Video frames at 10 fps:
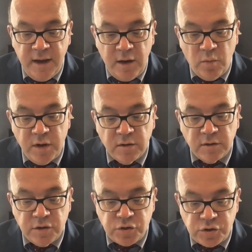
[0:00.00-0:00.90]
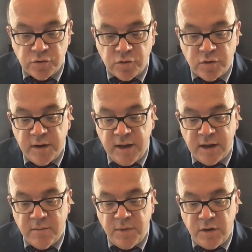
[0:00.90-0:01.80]
and we'll ensure it
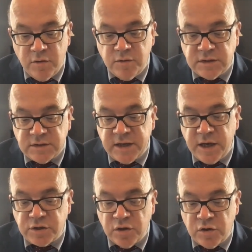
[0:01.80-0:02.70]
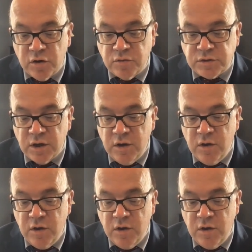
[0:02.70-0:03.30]
can be used to sanction those